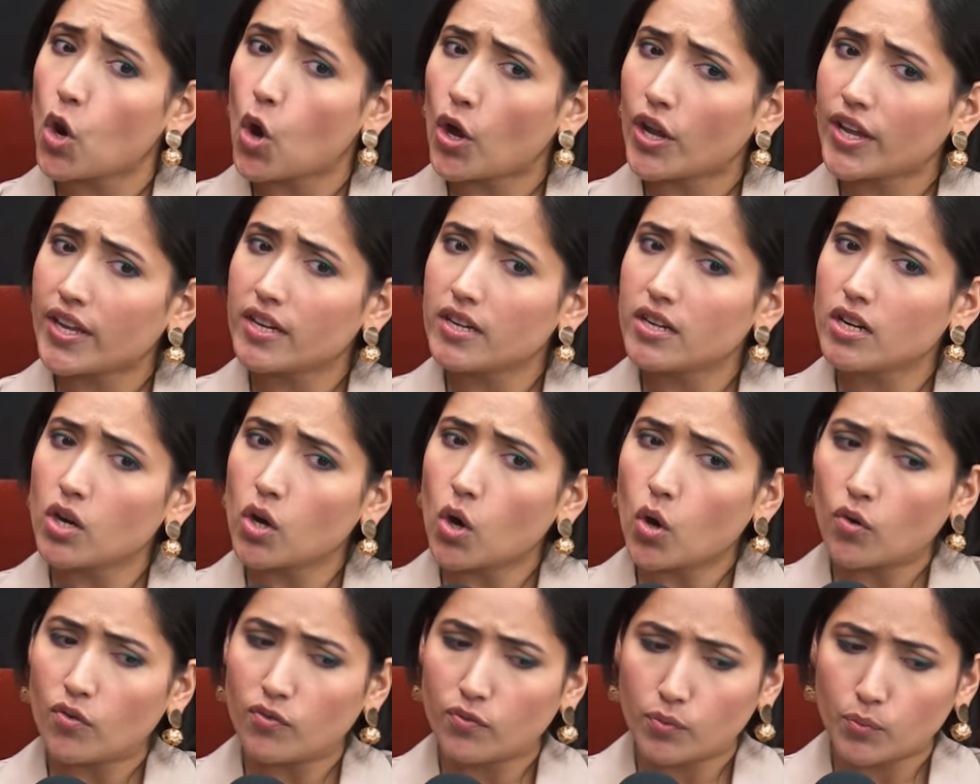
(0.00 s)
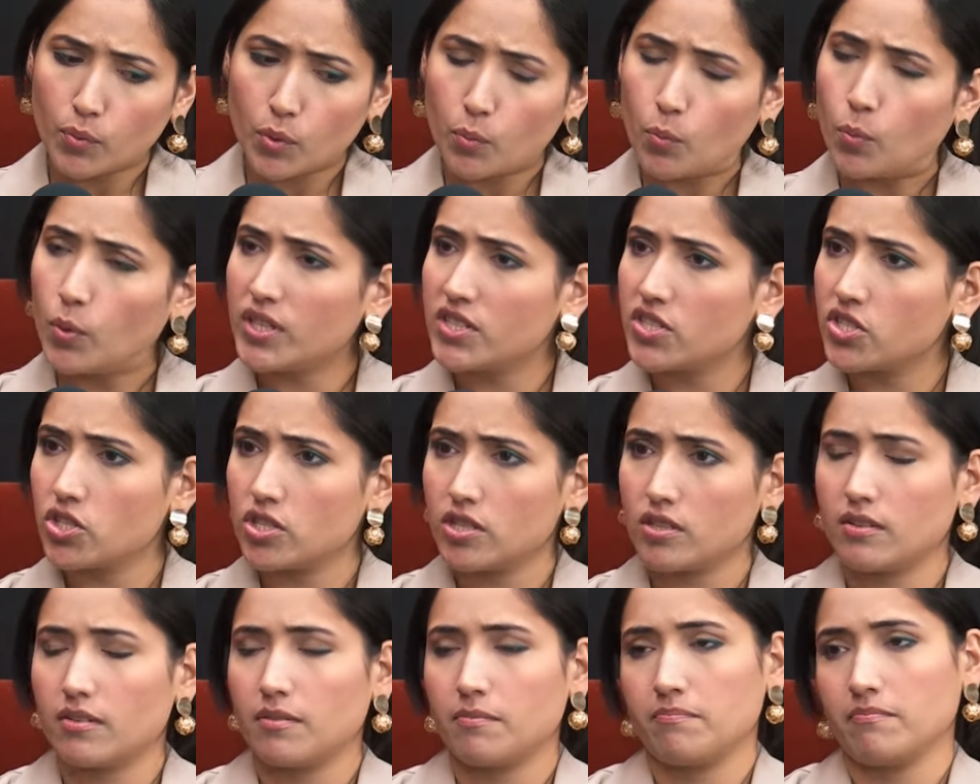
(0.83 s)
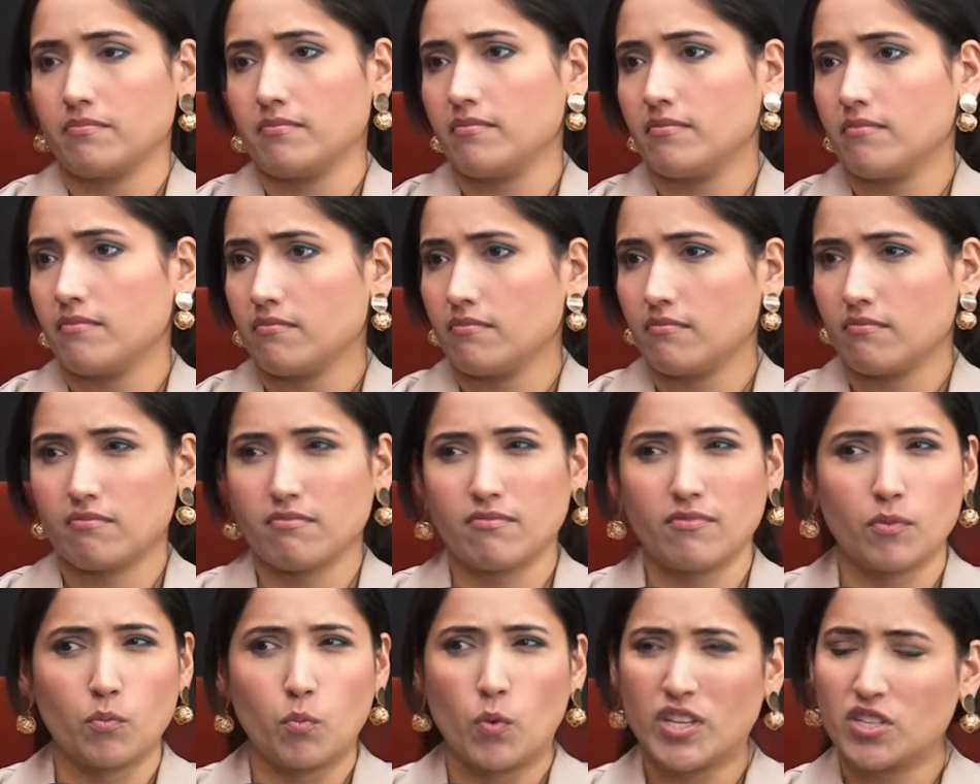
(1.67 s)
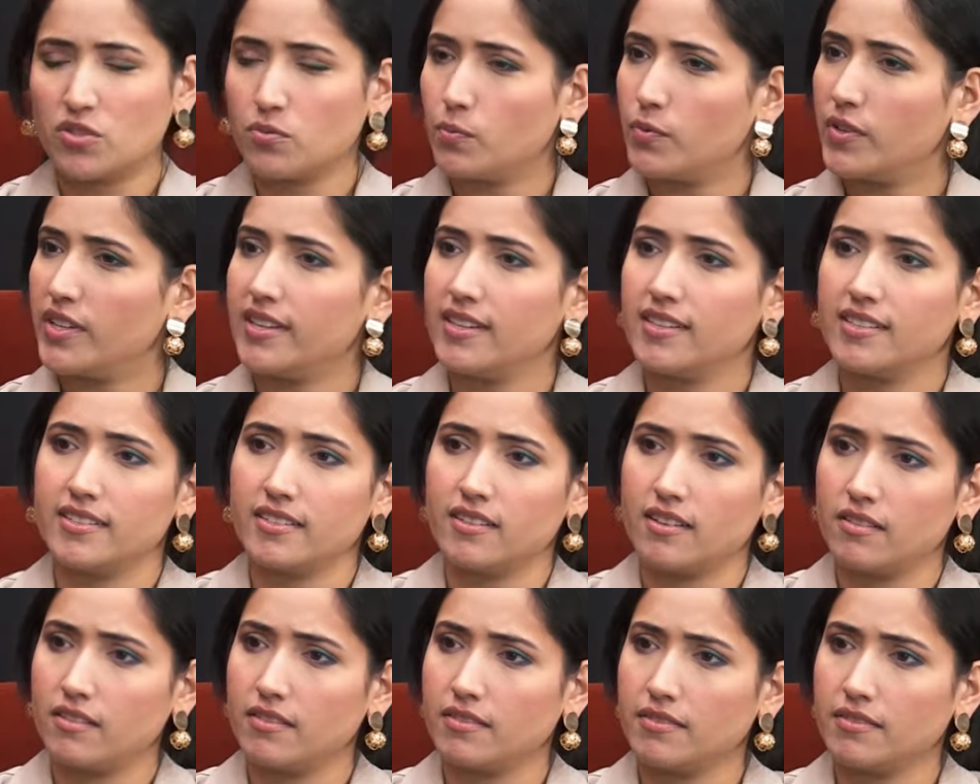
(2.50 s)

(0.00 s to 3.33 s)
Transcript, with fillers: lawyer of which? Uh, which field? Uh?